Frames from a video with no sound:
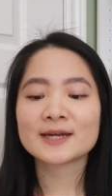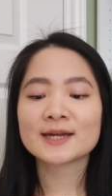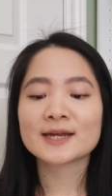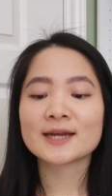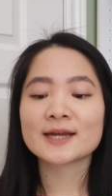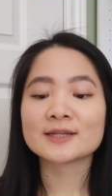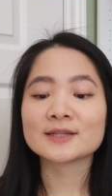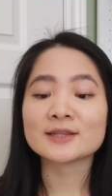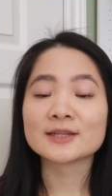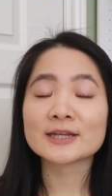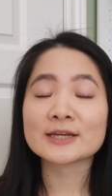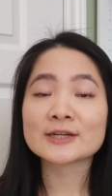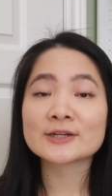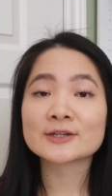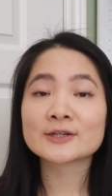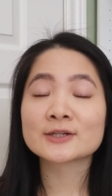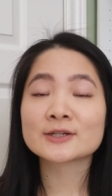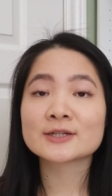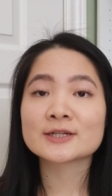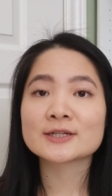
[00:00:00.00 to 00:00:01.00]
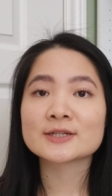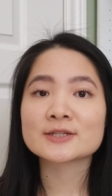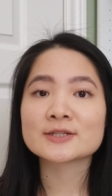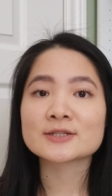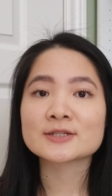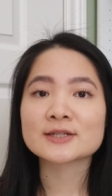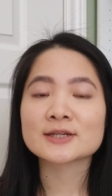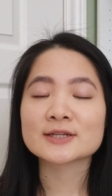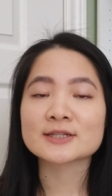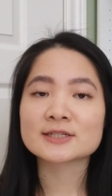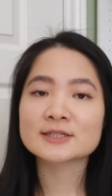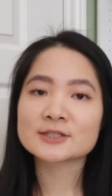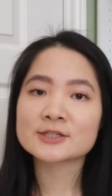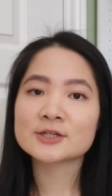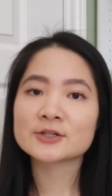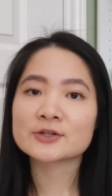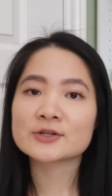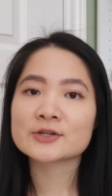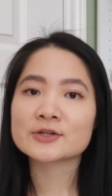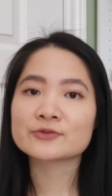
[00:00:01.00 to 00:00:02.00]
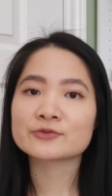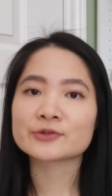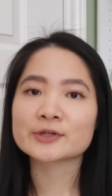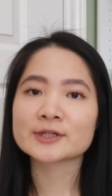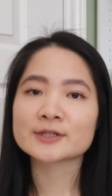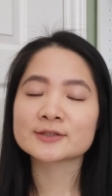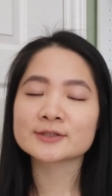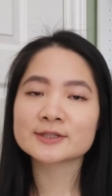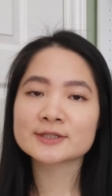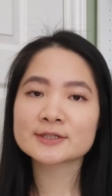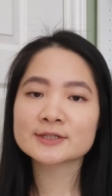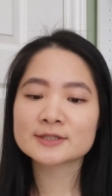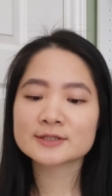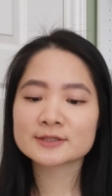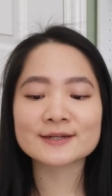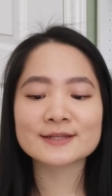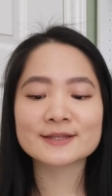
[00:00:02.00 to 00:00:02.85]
and there is the Asteri Rigelus.